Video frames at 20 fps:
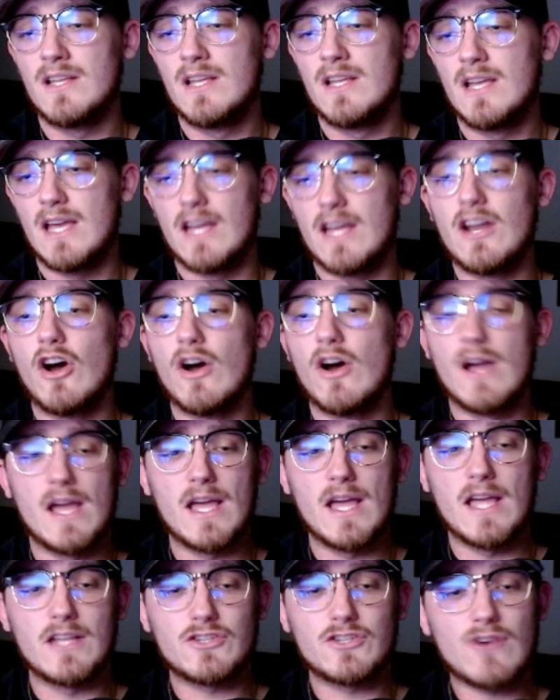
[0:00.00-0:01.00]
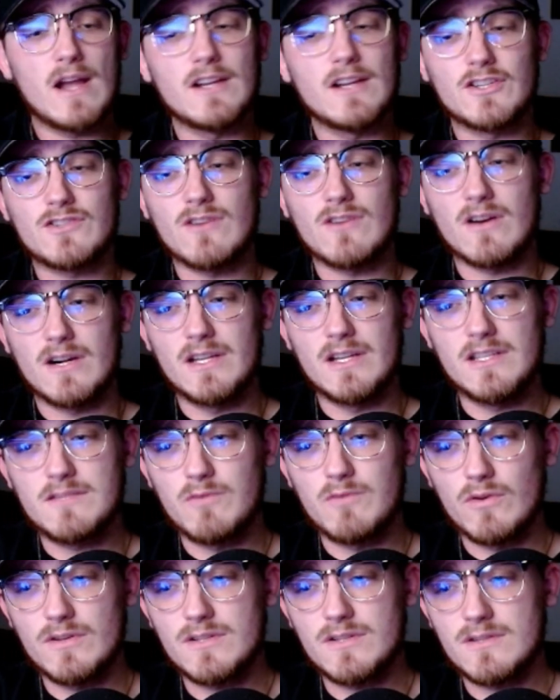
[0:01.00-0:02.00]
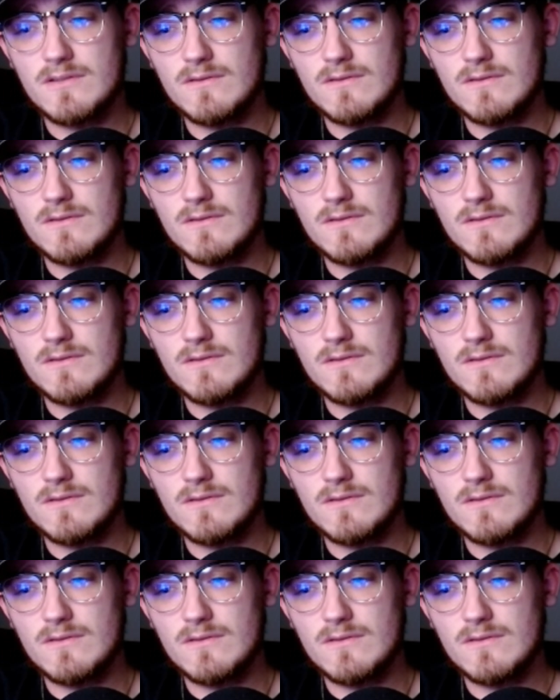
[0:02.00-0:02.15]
and trying to start an esports